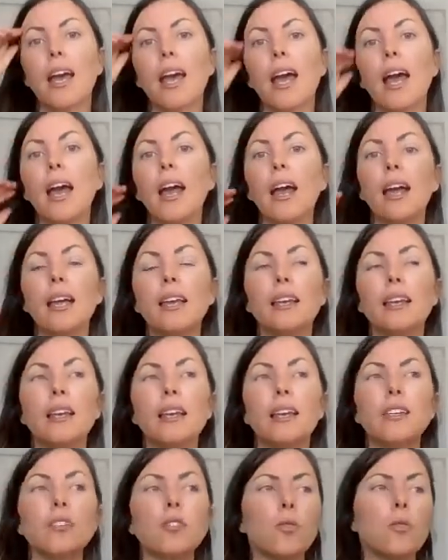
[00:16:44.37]
And
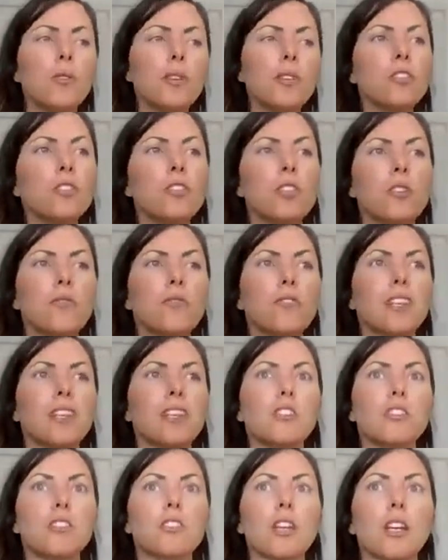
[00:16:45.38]
it's always shifting
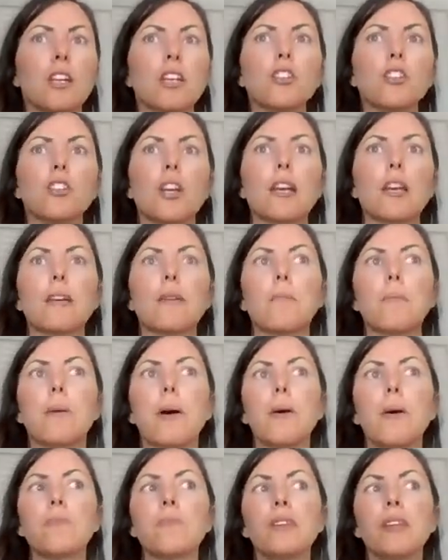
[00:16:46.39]
and changing, but
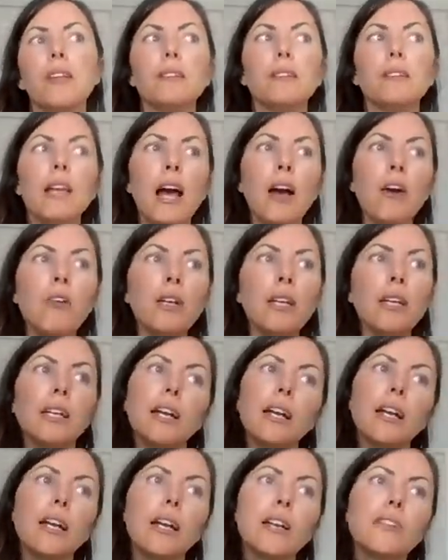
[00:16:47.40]
allowing
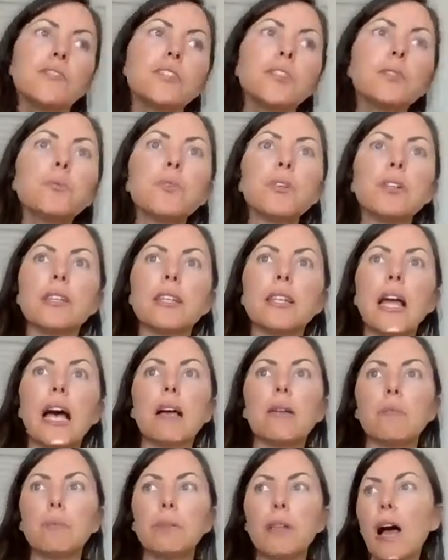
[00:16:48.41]
everyone that
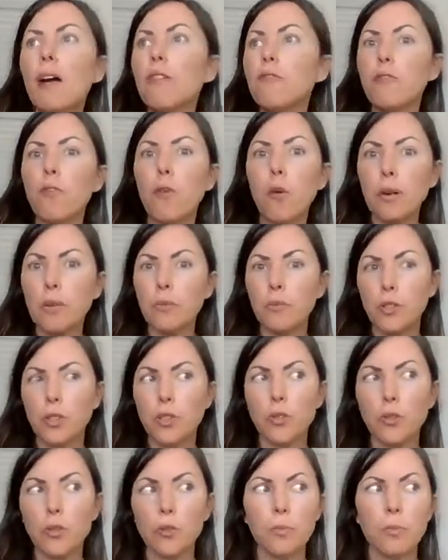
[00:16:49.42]
platform
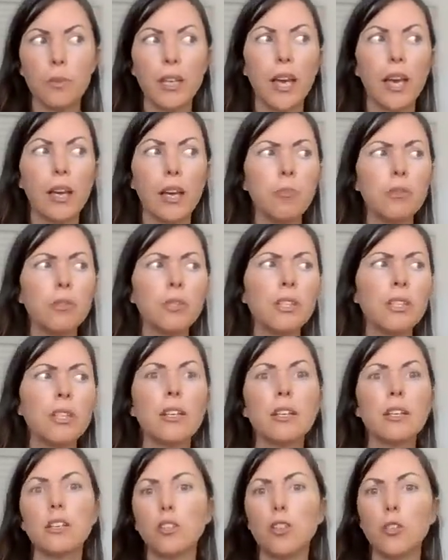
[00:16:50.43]
to be able to
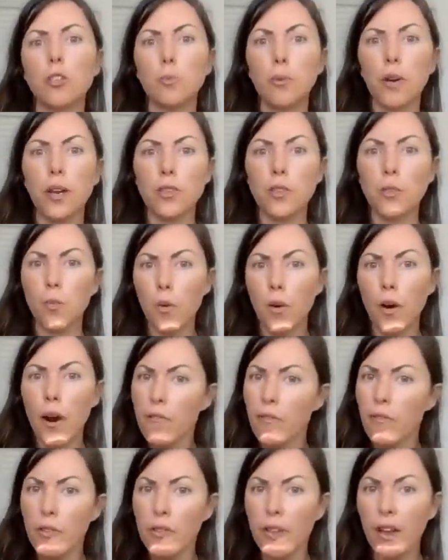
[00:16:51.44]
express
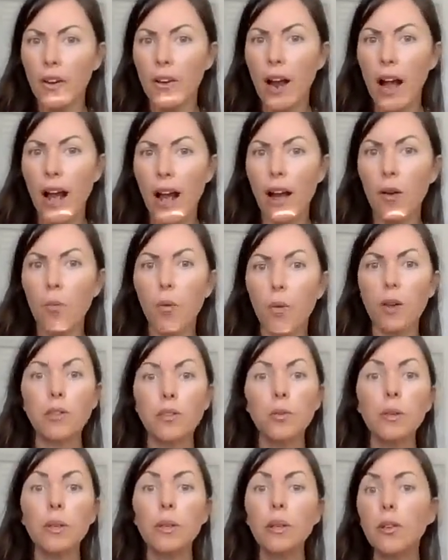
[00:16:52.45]
wherever they're at,
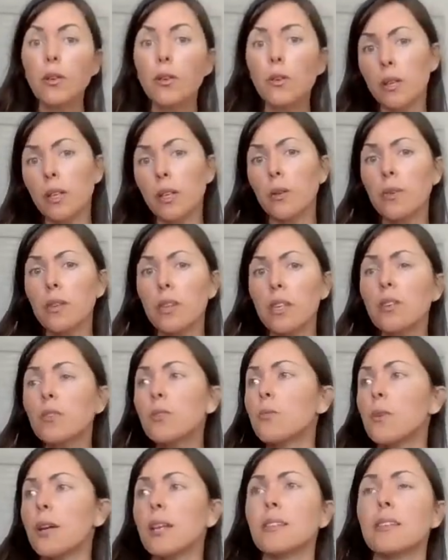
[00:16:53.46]
whether we agree with it
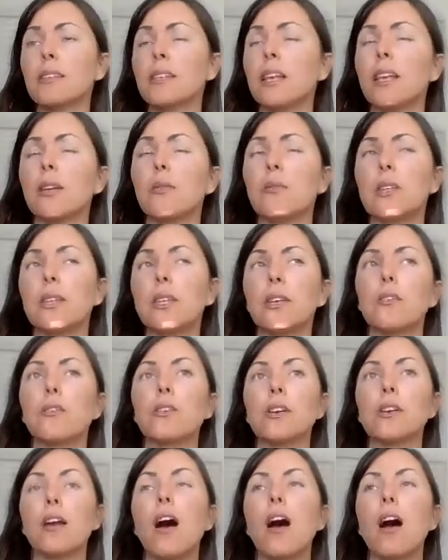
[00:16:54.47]
or resonate with it
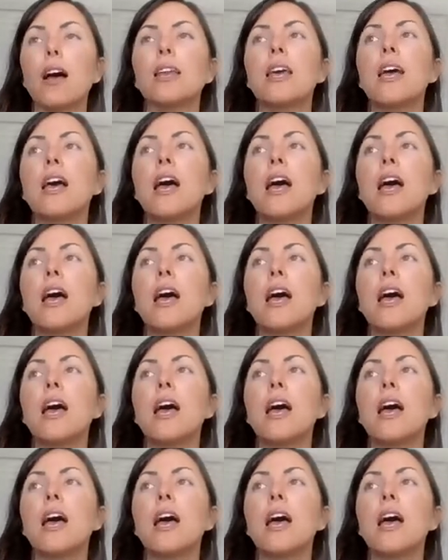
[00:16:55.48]
or not.